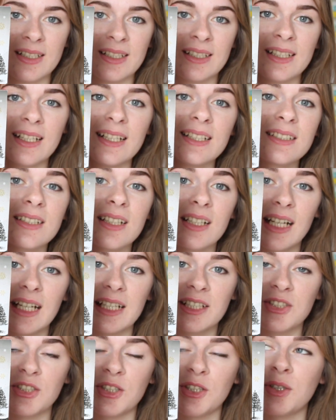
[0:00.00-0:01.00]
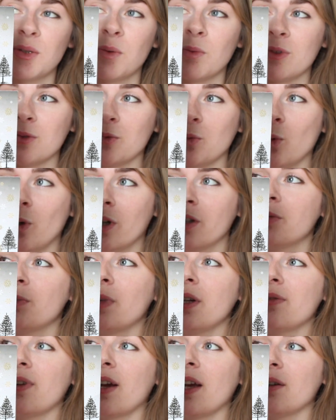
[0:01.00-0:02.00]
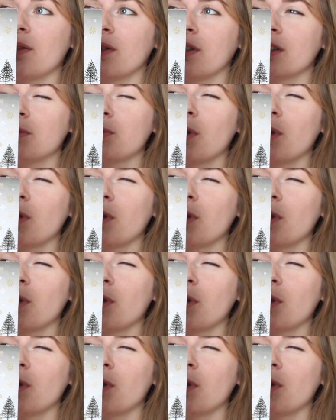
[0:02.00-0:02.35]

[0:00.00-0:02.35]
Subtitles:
and this collection was one of my favourites,